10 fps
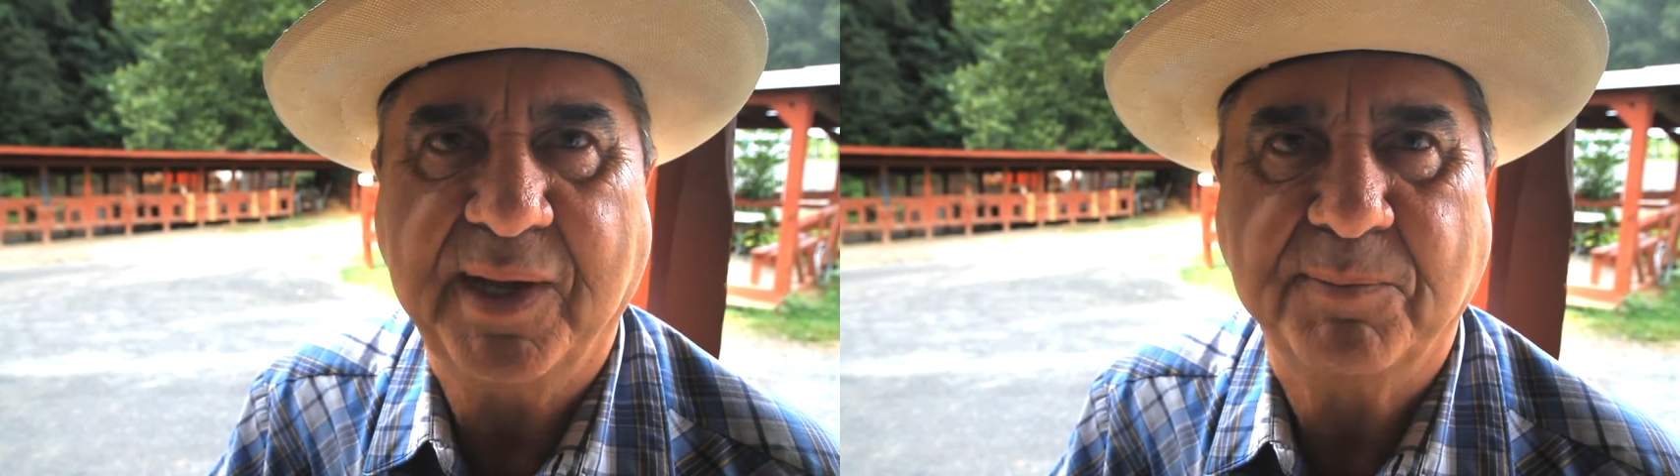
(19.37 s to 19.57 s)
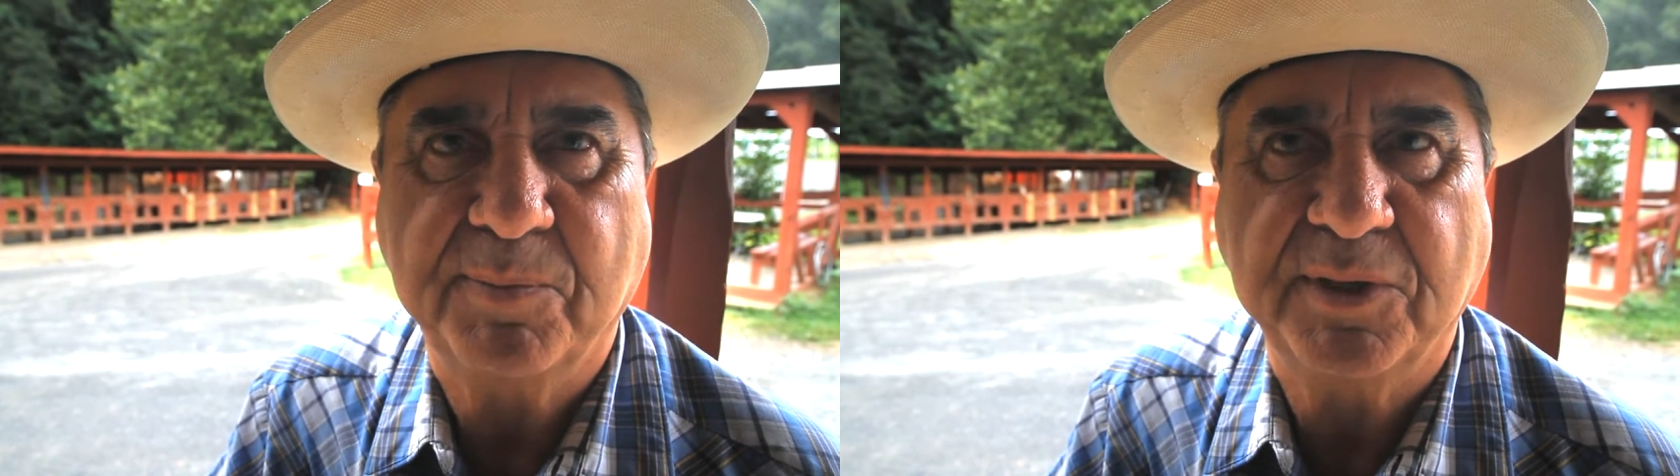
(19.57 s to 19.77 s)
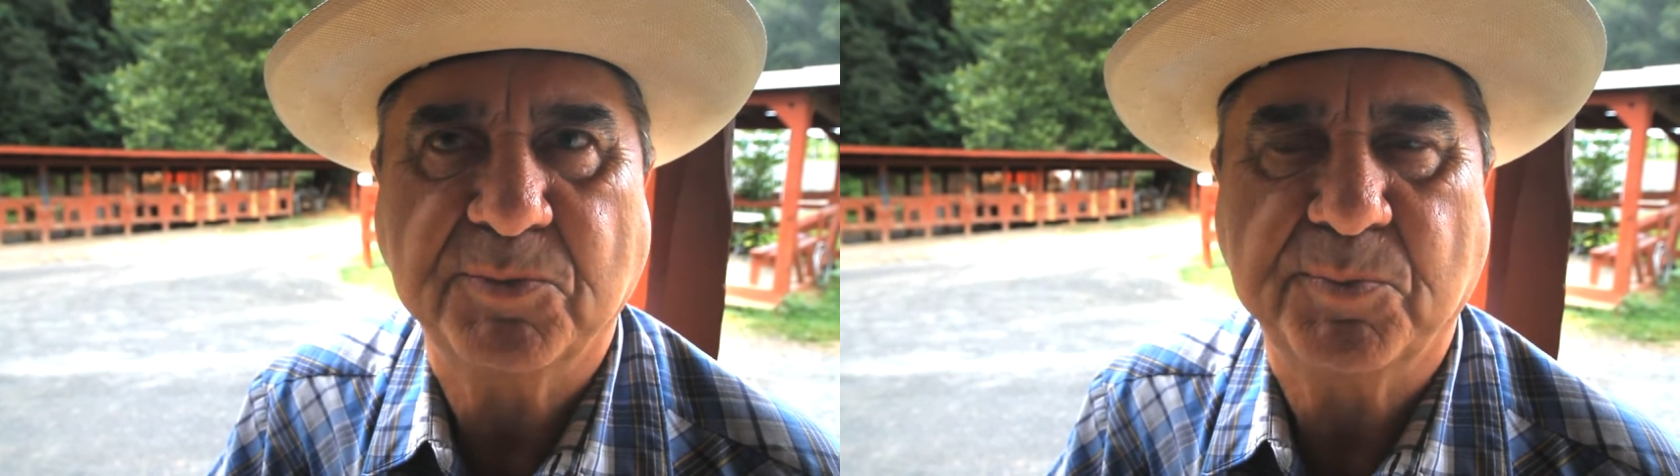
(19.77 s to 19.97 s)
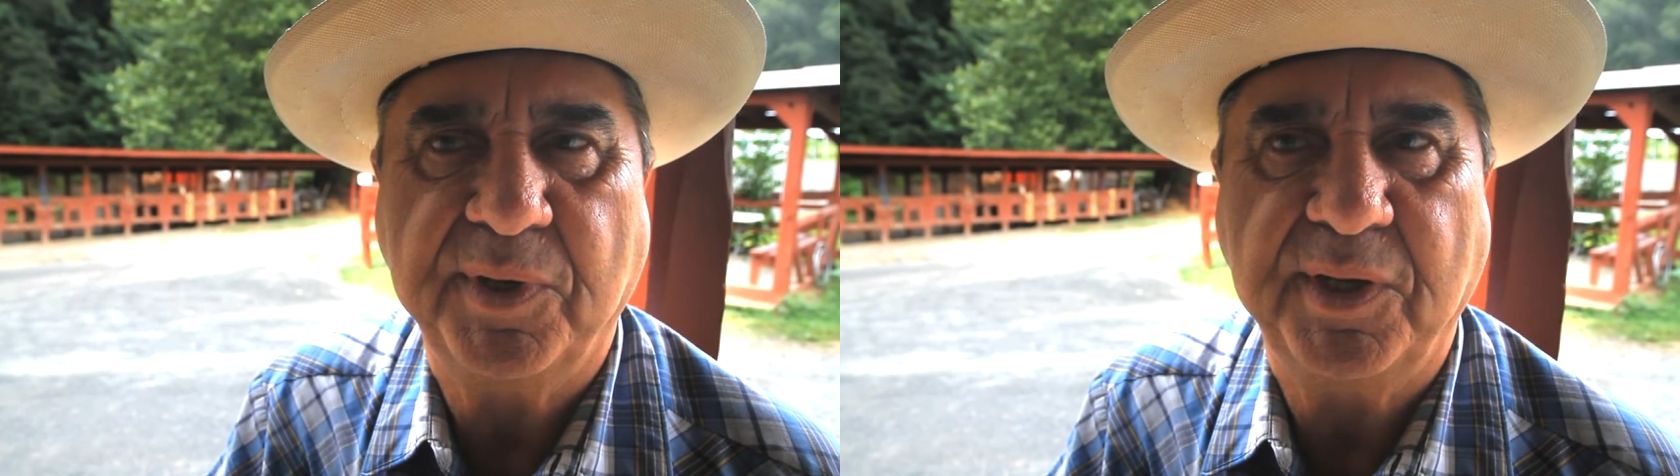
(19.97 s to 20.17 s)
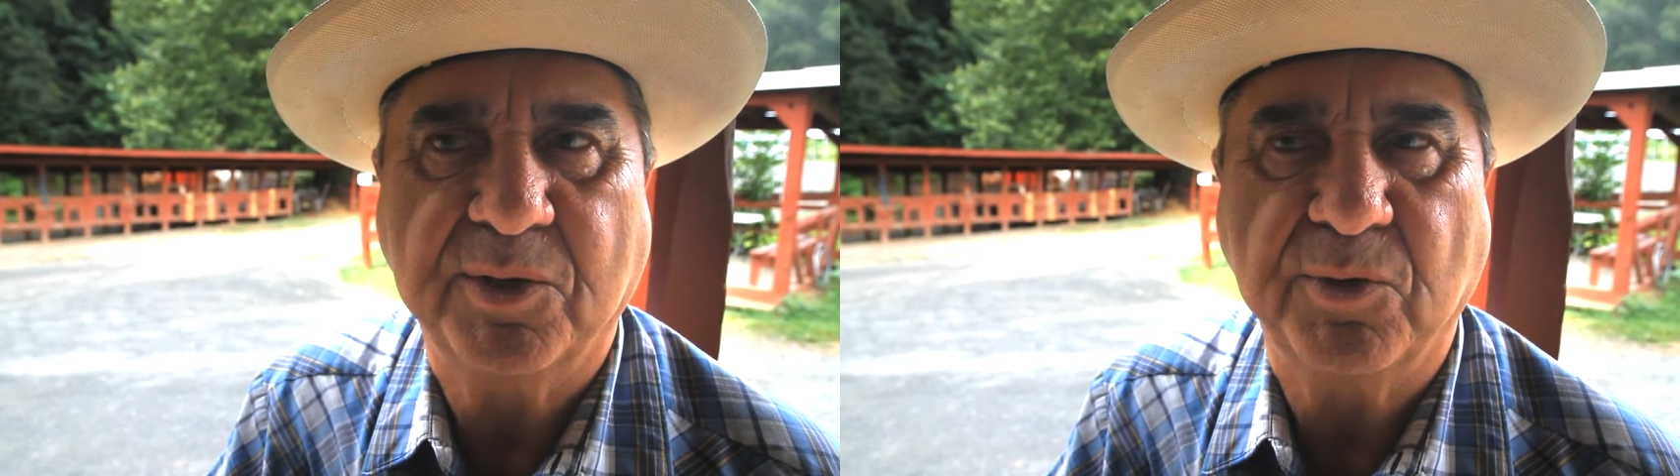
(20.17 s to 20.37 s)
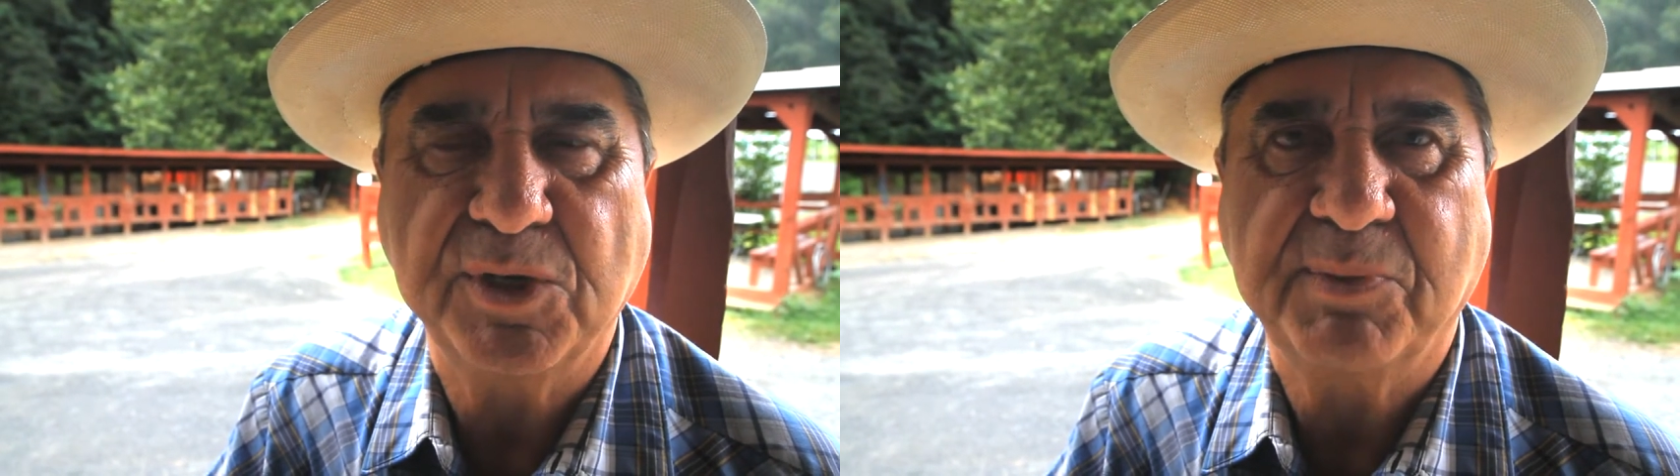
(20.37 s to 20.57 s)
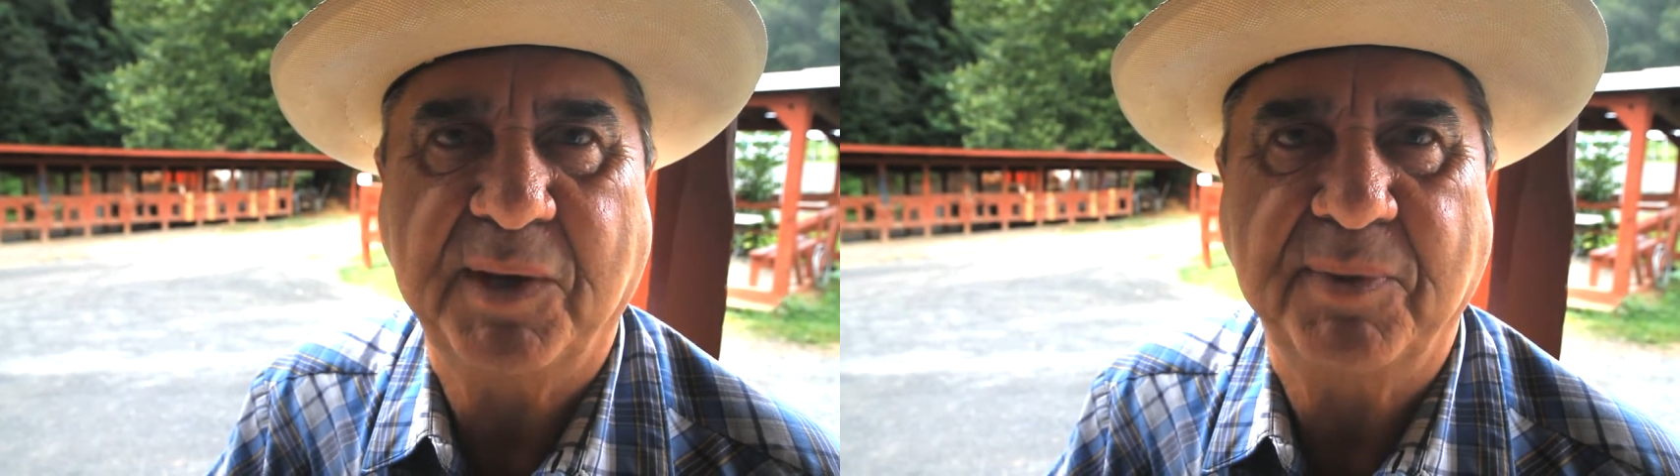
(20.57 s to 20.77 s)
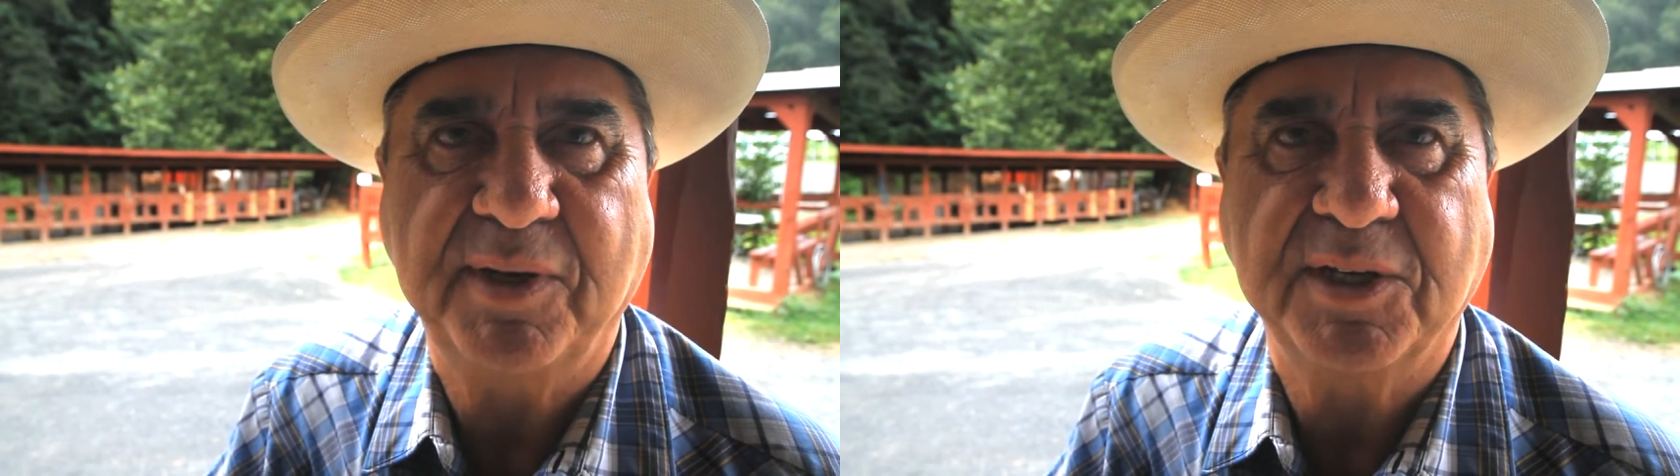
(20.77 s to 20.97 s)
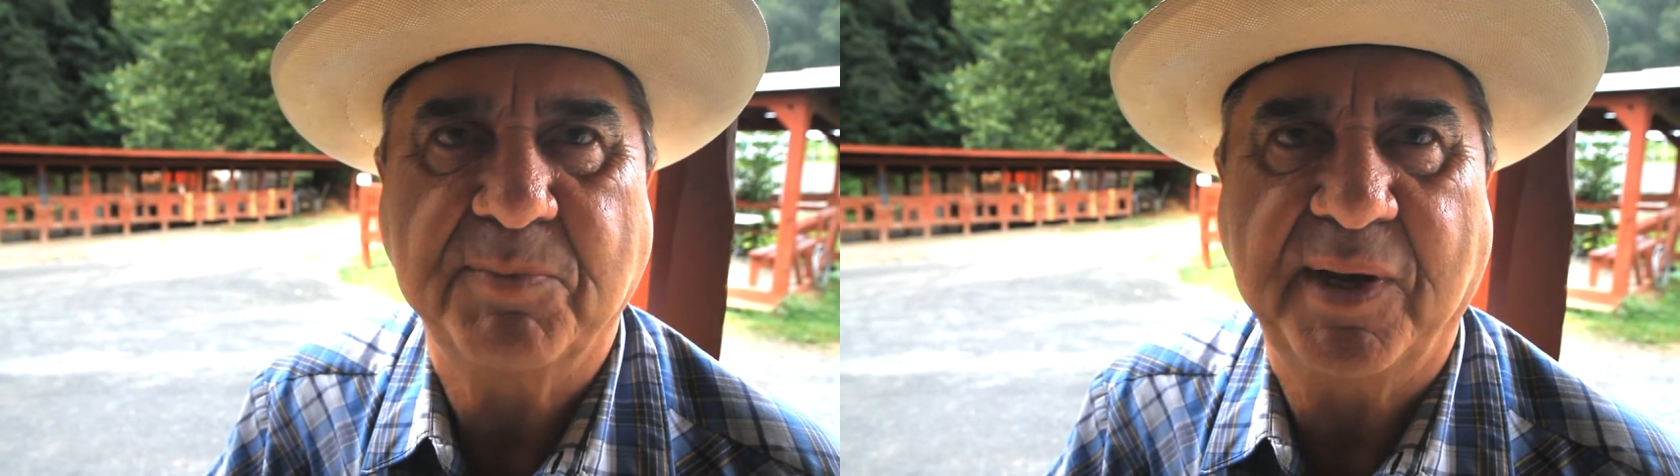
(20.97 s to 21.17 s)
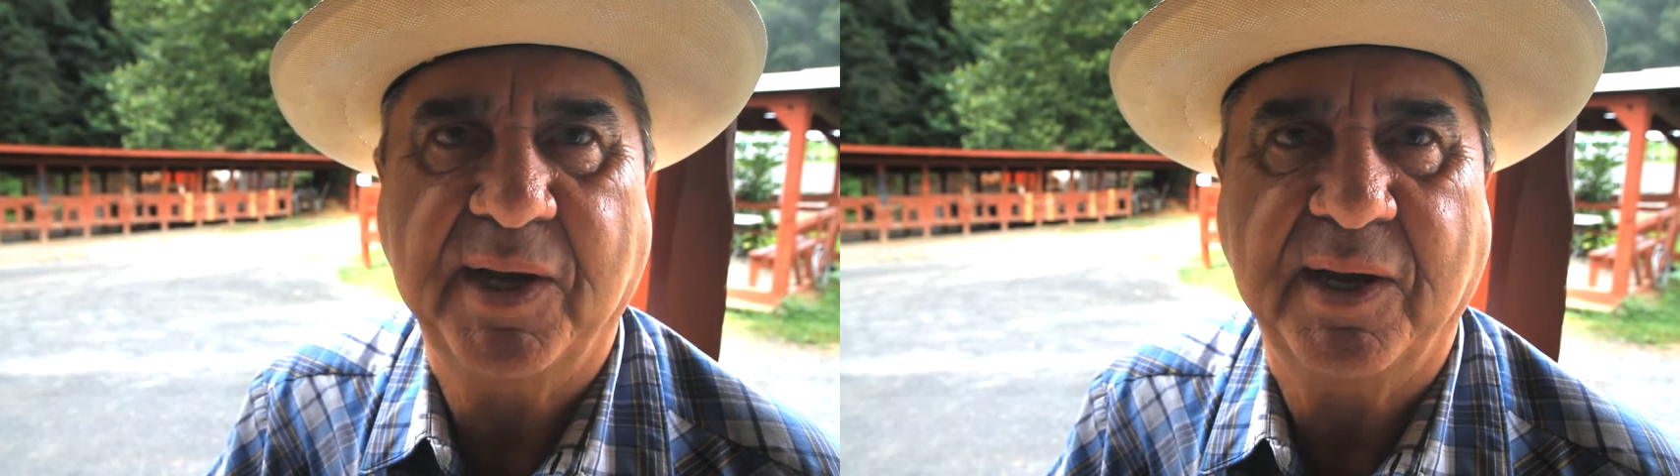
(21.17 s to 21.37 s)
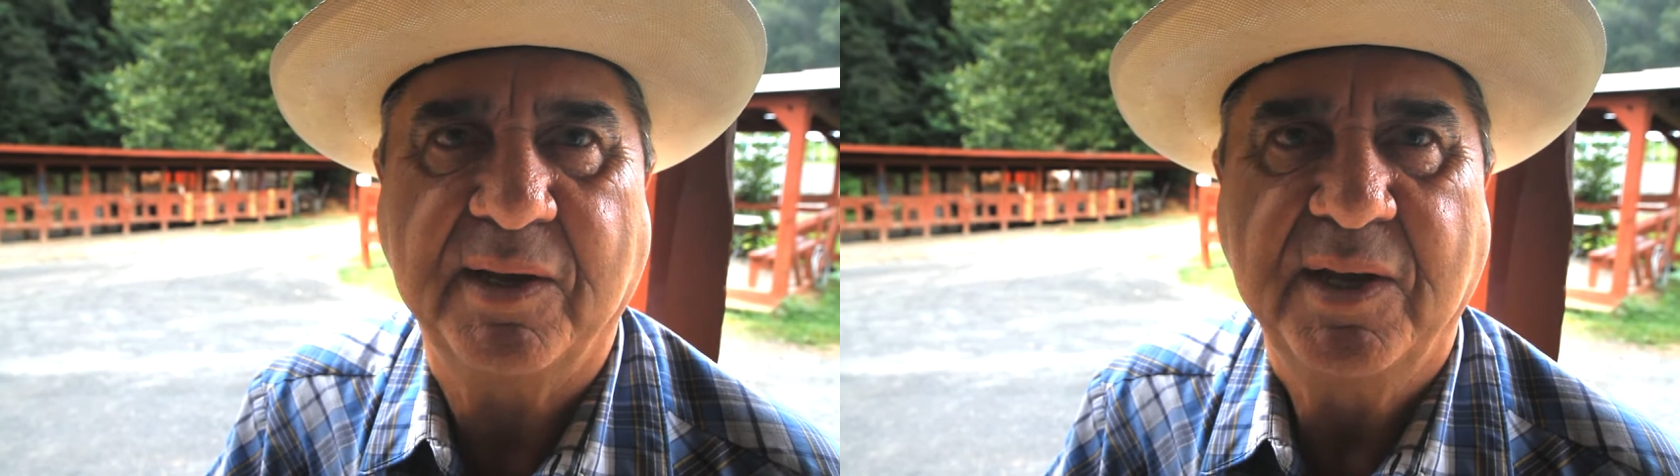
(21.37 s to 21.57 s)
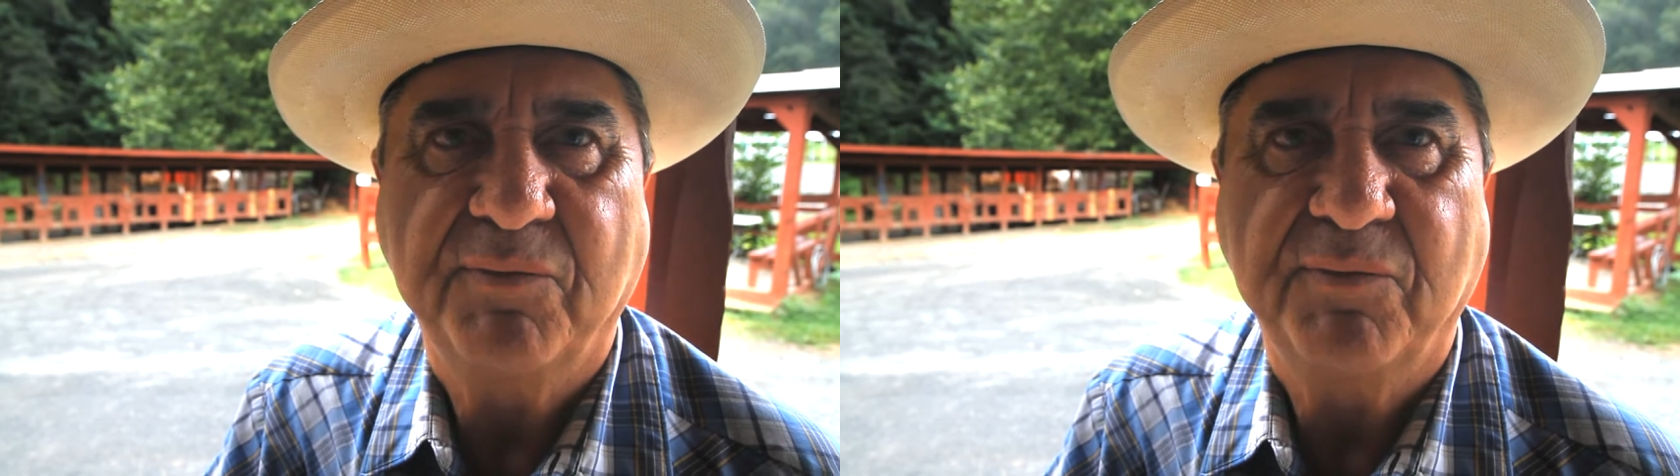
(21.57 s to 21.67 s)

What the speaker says: It's increased my business by